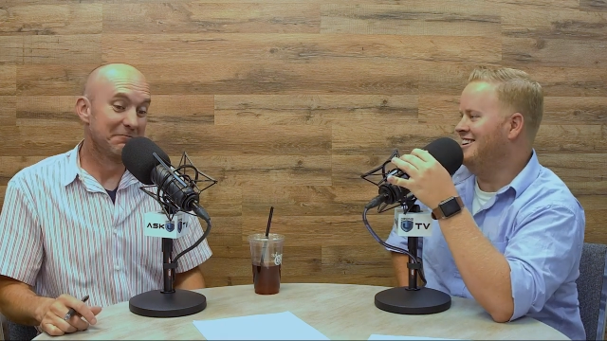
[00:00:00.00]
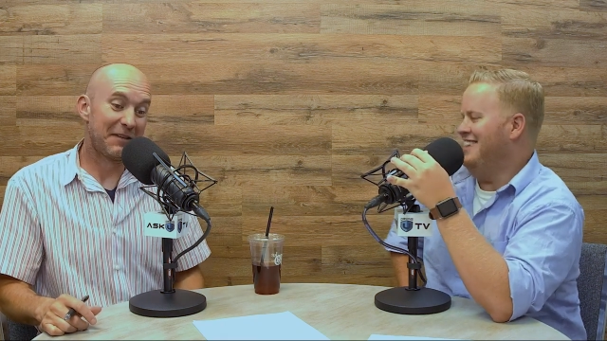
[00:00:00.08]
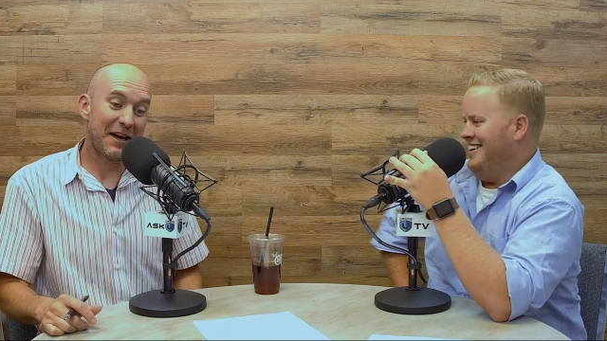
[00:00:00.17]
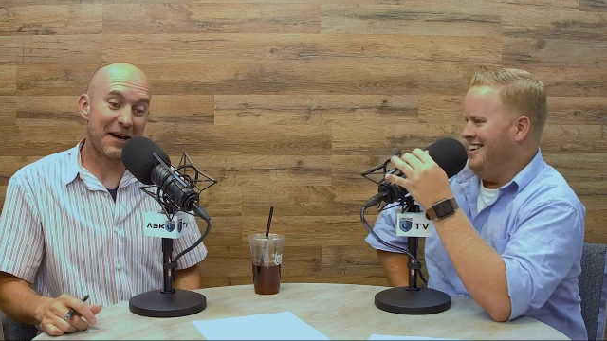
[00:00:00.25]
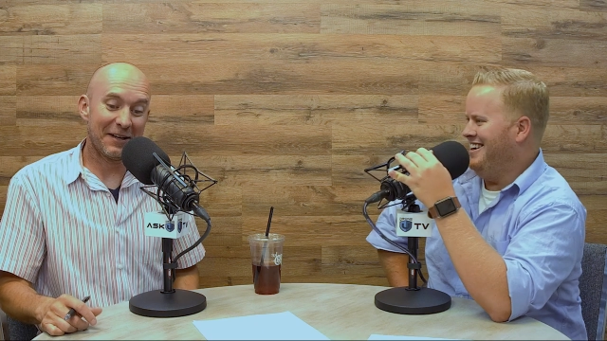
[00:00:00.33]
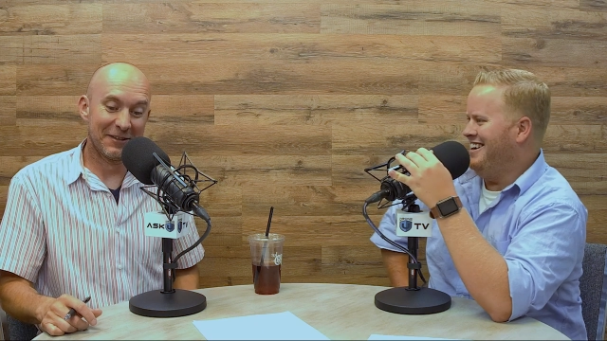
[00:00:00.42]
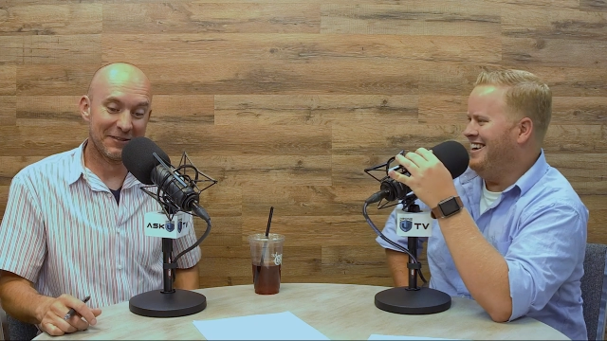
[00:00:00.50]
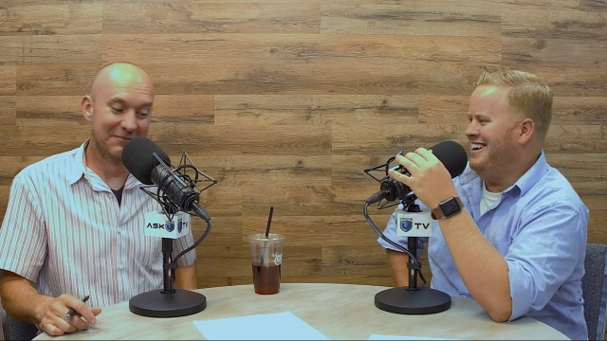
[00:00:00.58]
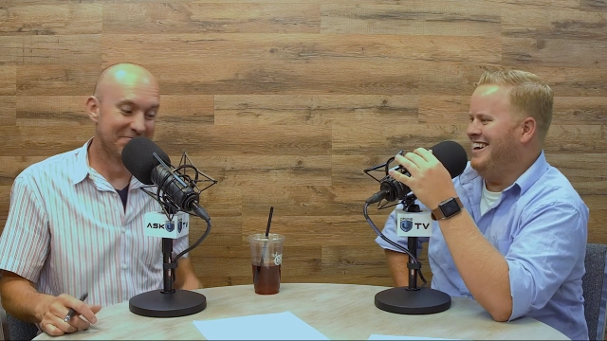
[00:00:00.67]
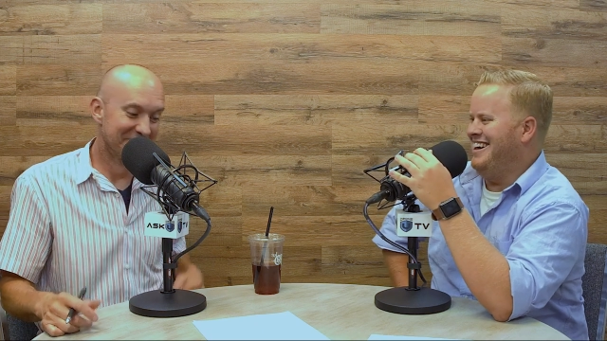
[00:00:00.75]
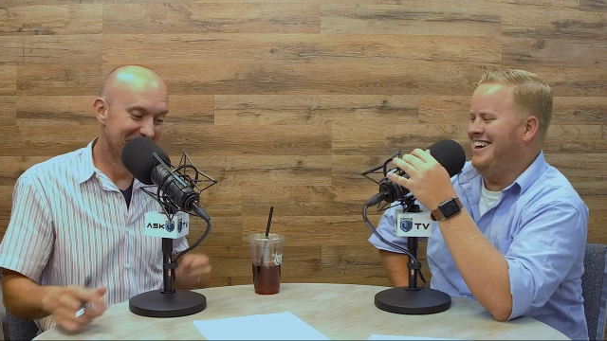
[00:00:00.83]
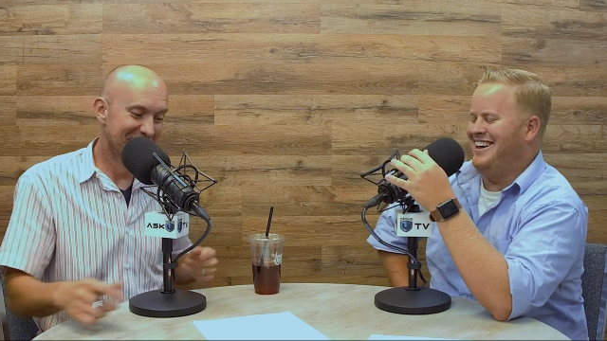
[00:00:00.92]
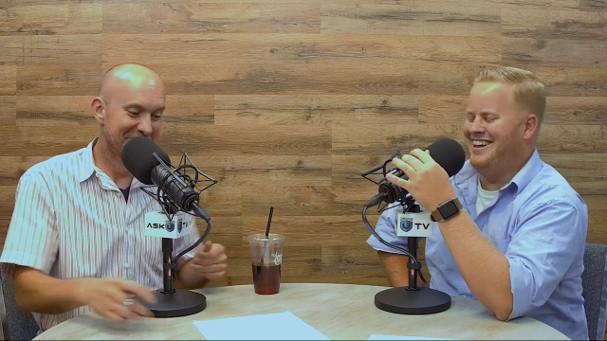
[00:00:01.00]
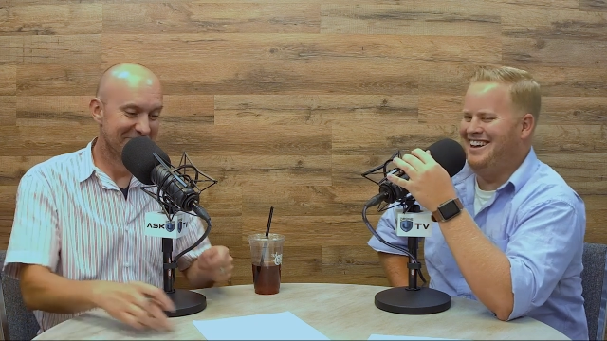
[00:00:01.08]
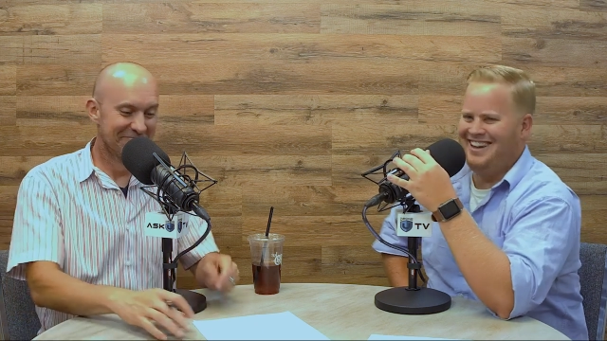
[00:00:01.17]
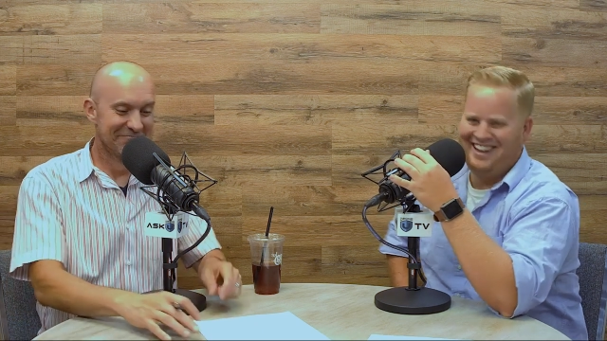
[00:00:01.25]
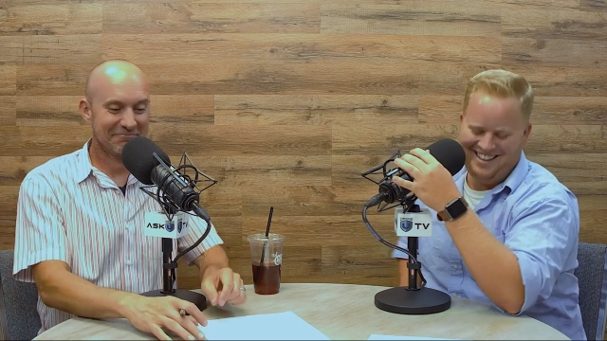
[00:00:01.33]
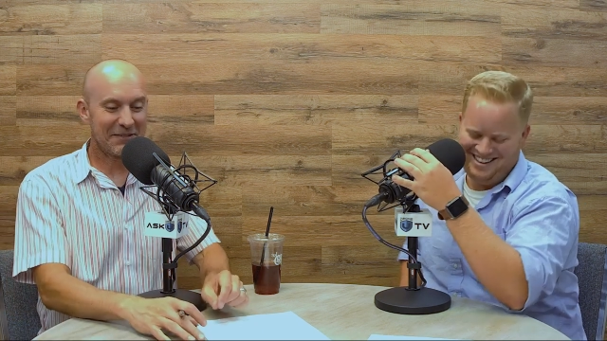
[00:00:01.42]

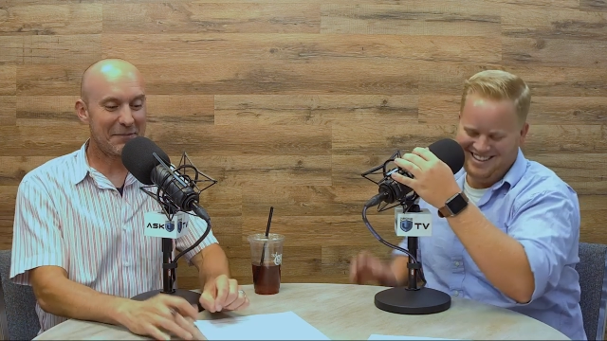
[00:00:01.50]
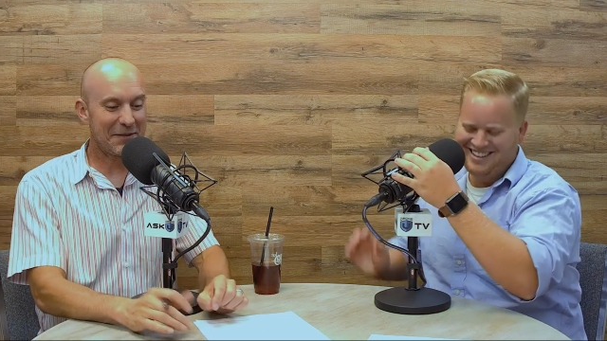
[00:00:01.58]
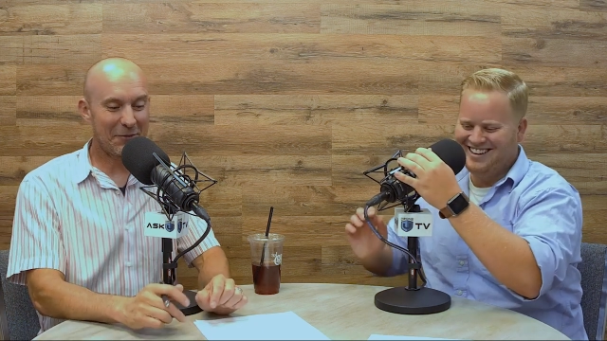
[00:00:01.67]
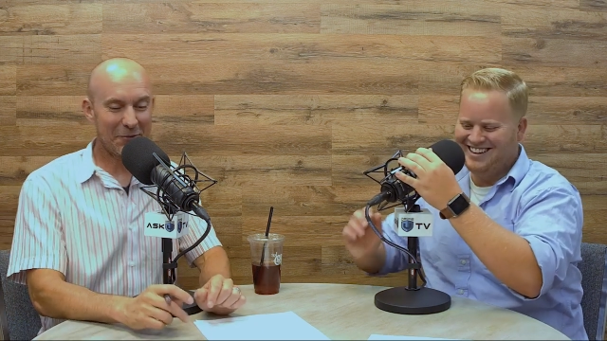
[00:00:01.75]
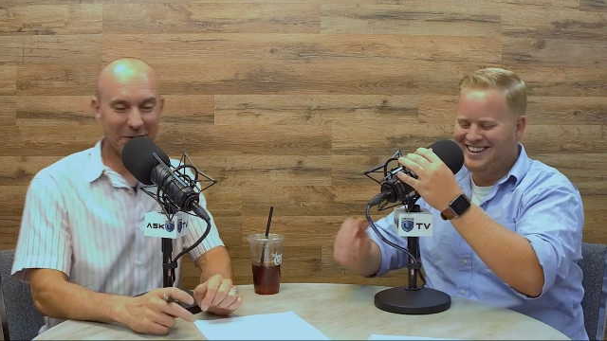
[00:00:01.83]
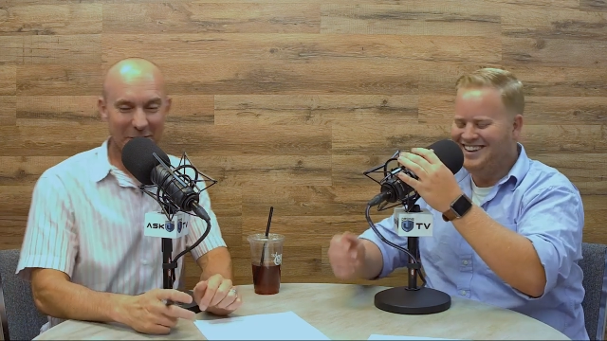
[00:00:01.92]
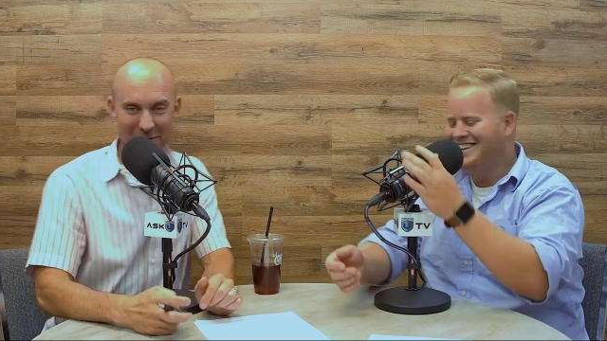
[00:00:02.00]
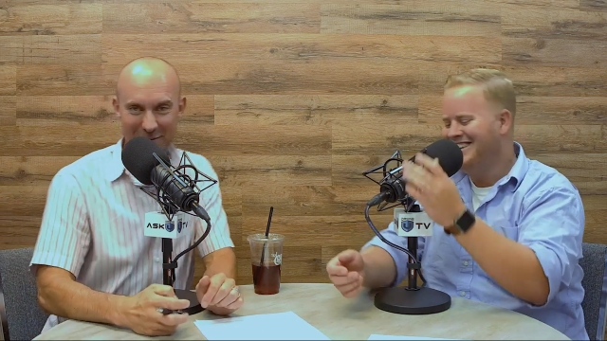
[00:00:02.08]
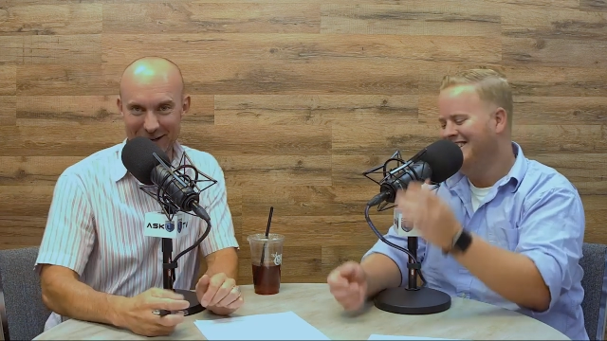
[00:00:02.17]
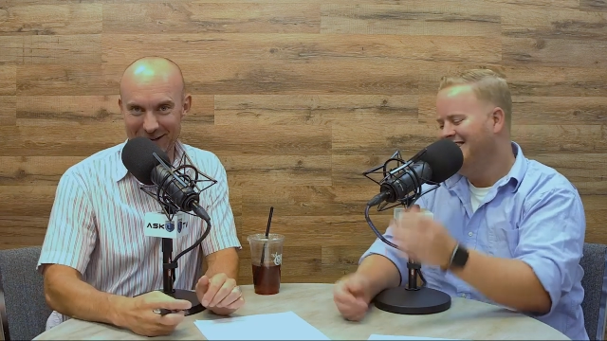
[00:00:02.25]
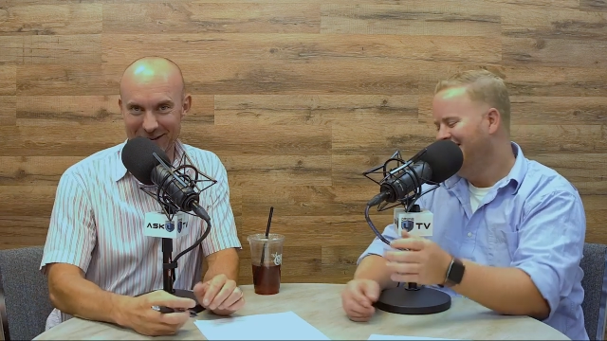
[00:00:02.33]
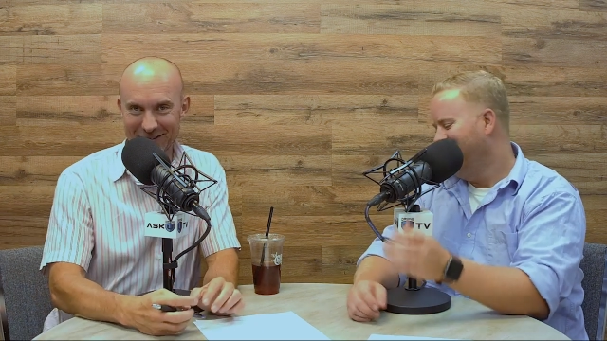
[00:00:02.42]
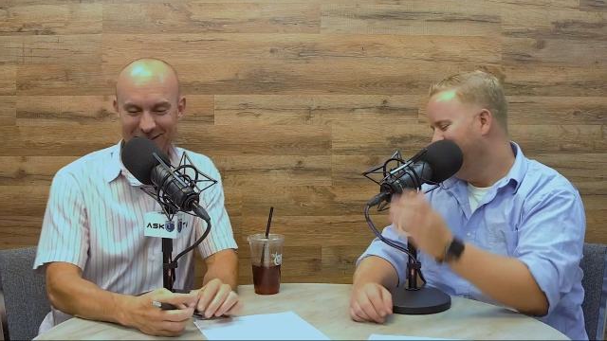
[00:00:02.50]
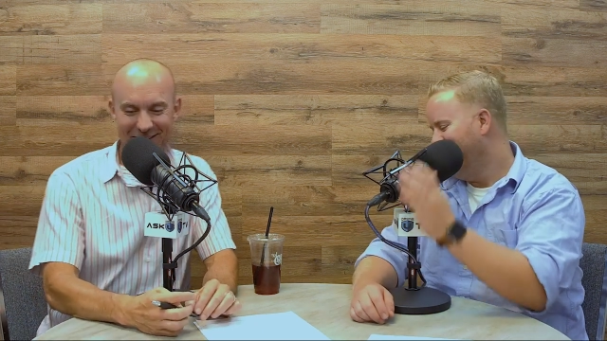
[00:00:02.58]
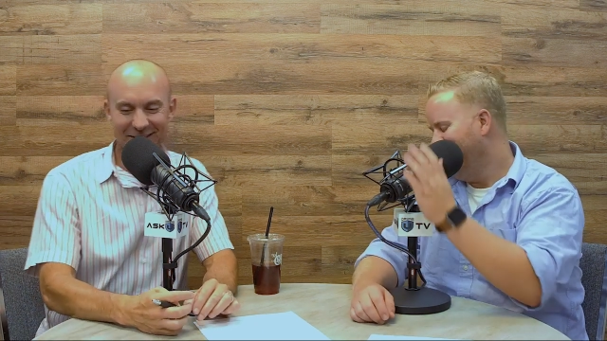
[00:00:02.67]
Speaker 1: yeah. Maybe they would know